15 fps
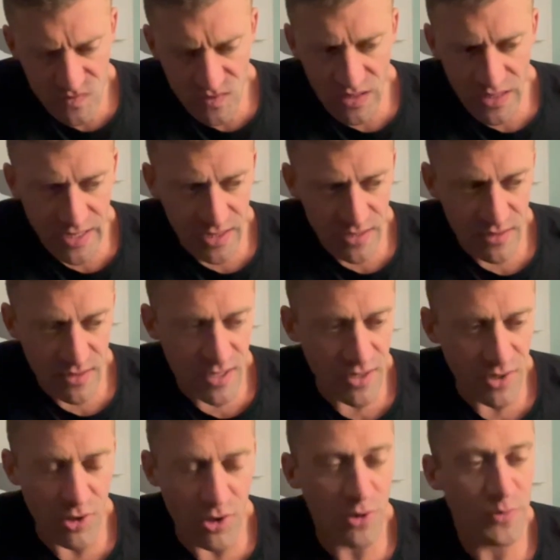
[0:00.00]
And
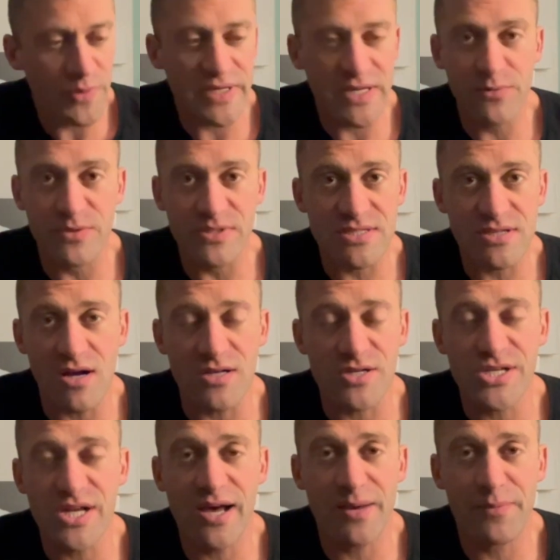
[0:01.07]
all we did was talk
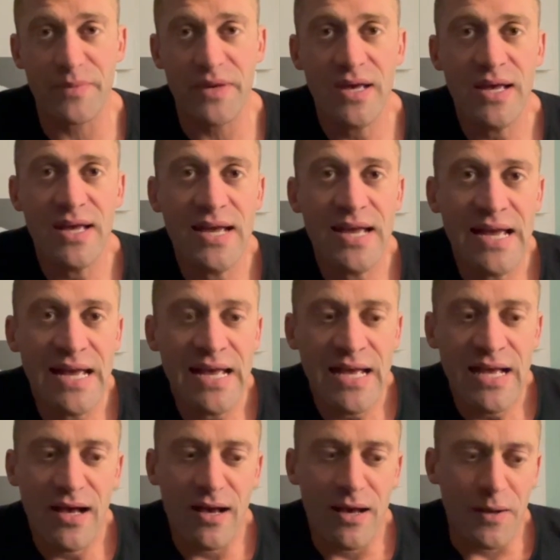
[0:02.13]
shop,
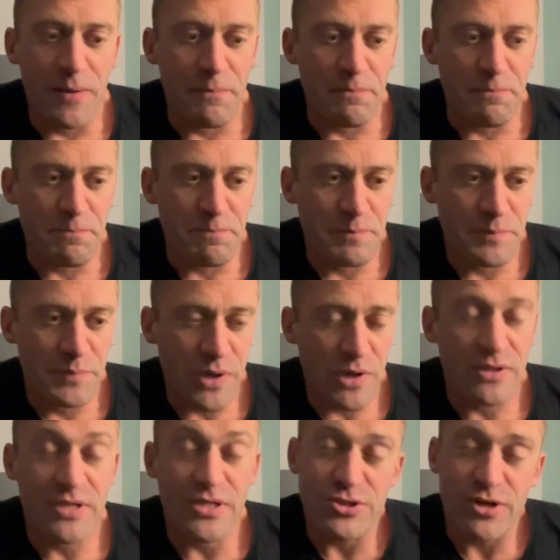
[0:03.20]

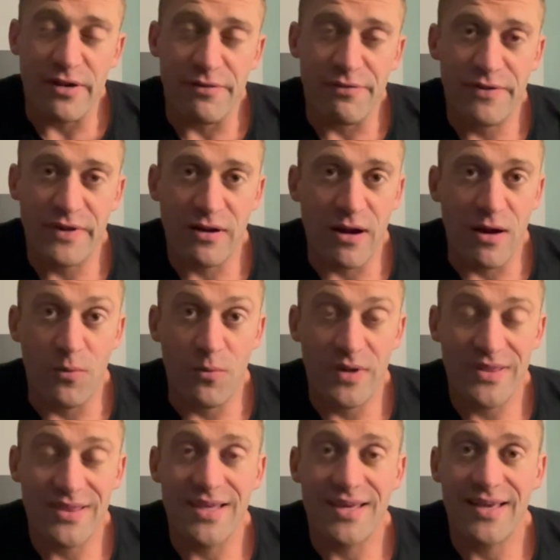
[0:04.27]
partly trying to figure out
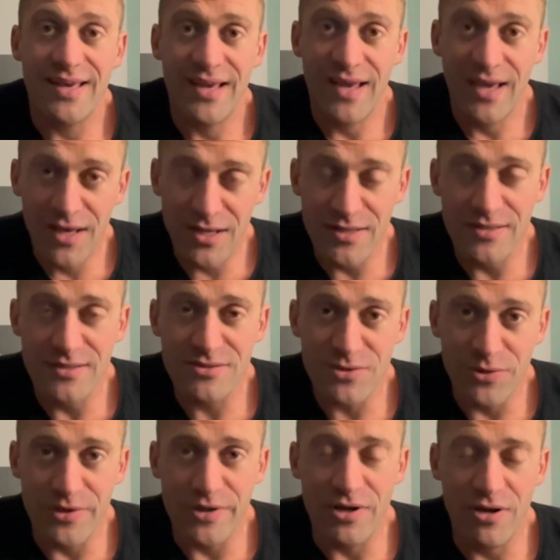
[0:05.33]
what the hell is
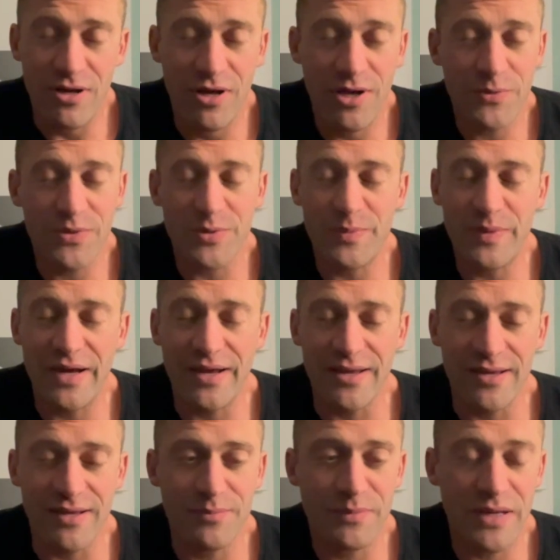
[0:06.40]
going on with
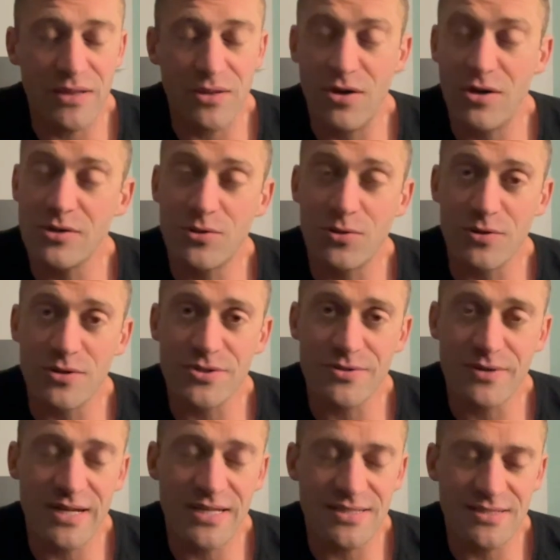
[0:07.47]
my long course
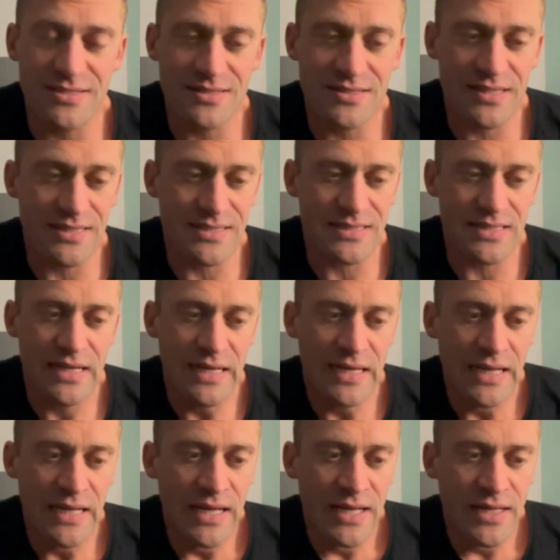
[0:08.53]
races, because
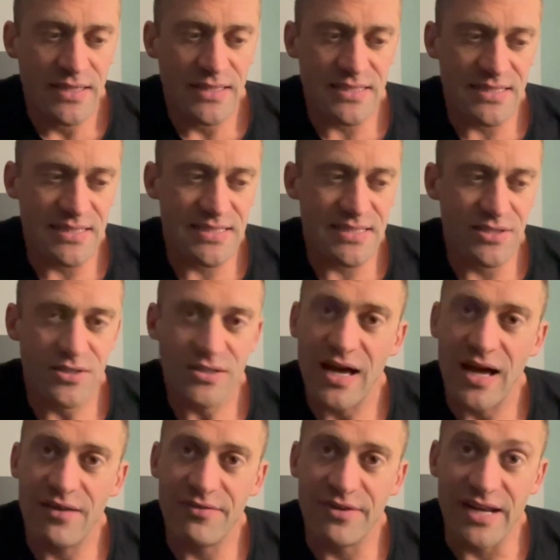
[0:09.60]
this is still
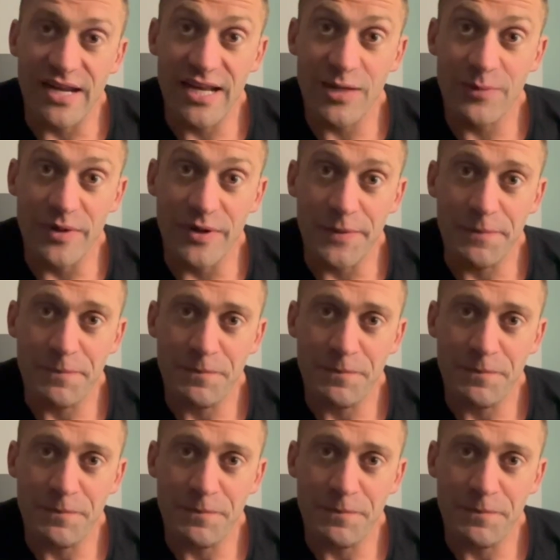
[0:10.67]
kind of an enigma.